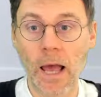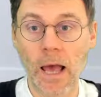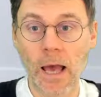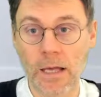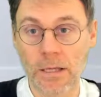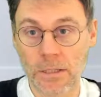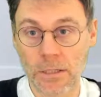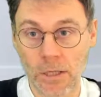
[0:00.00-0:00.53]

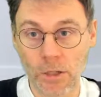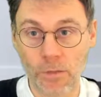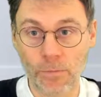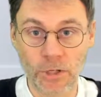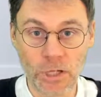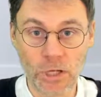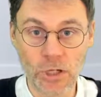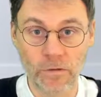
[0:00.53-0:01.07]
as the
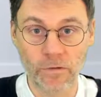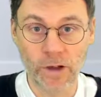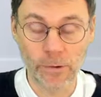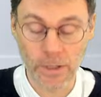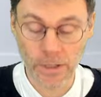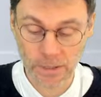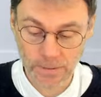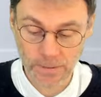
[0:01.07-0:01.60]
position
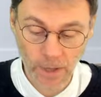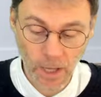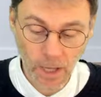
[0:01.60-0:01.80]
varies.